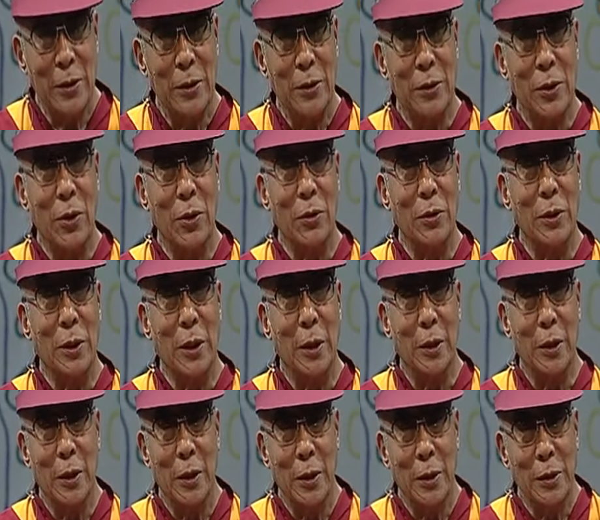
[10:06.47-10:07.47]
So
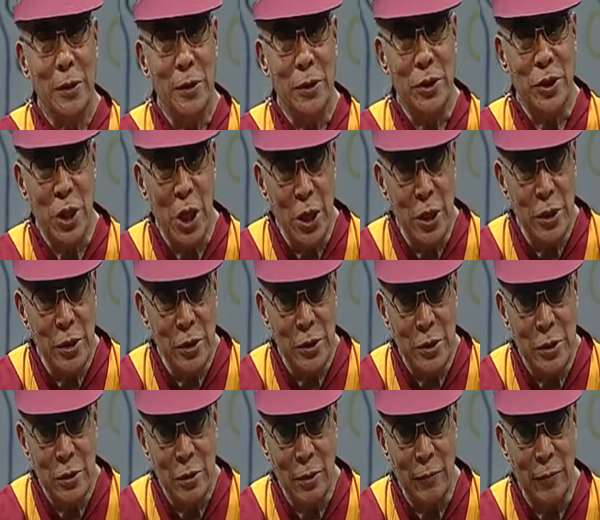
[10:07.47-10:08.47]
the
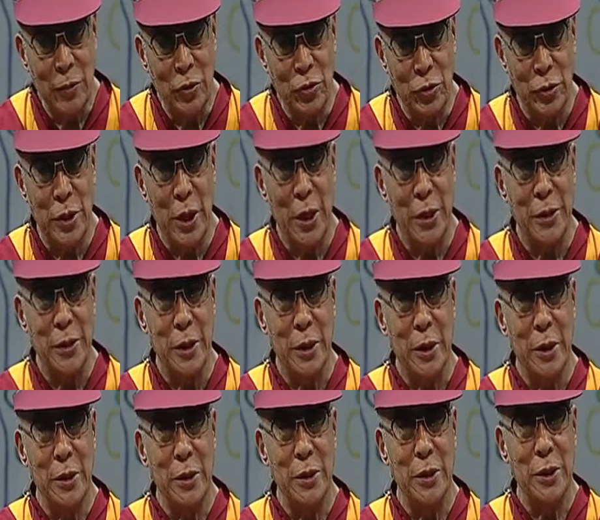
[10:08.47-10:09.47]
change of the society,
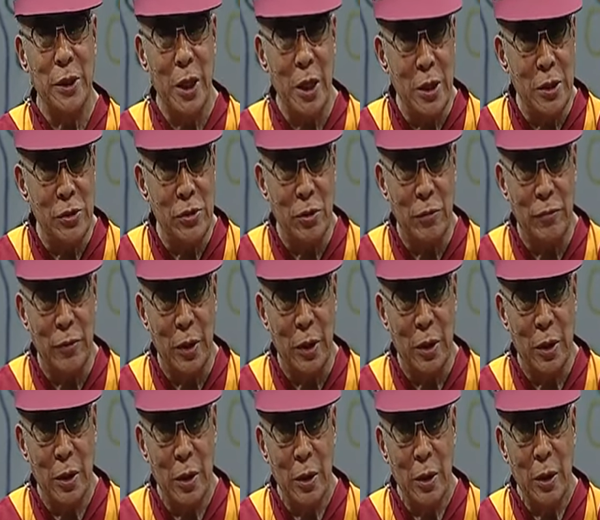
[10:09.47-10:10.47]
change of the
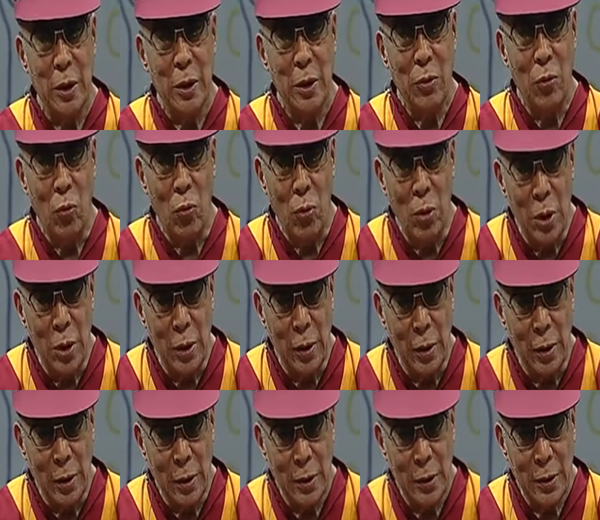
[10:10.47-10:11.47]
world,
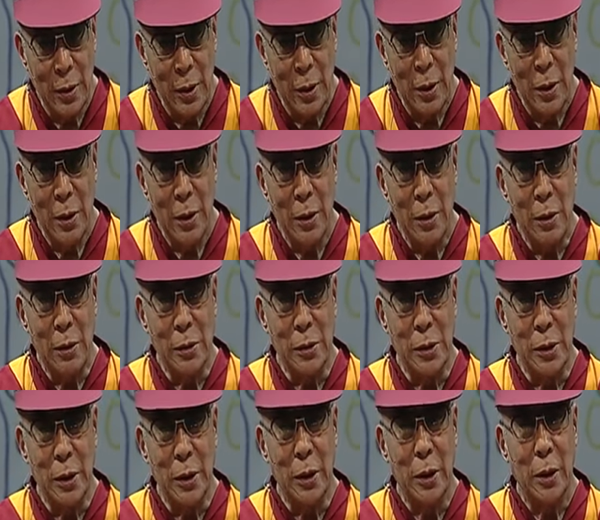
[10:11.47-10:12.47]
is
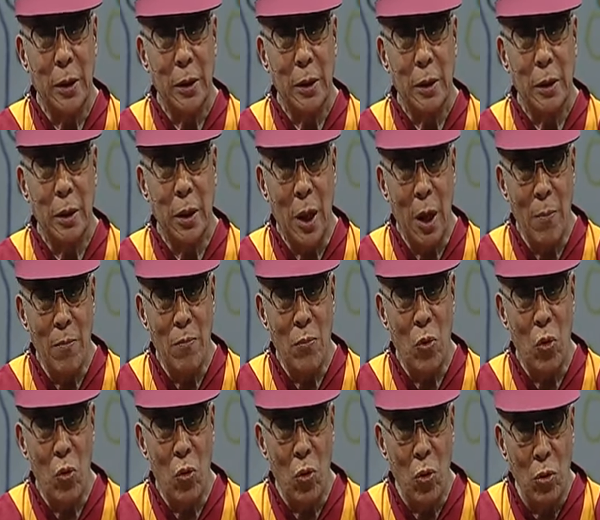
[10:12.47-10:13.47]
a come
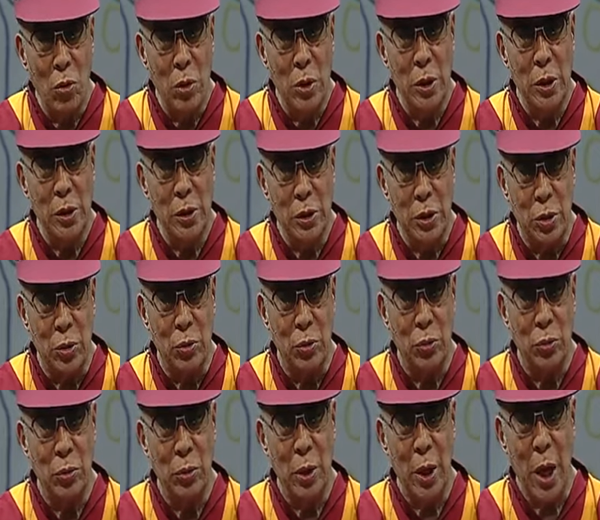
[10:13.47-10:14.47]
only
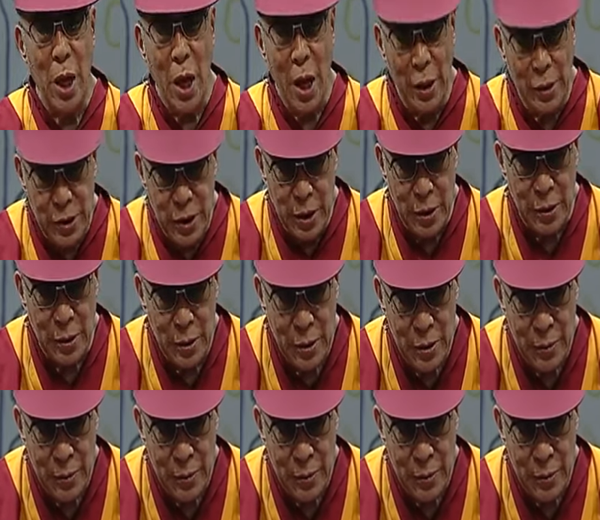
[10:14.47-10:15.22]
through action.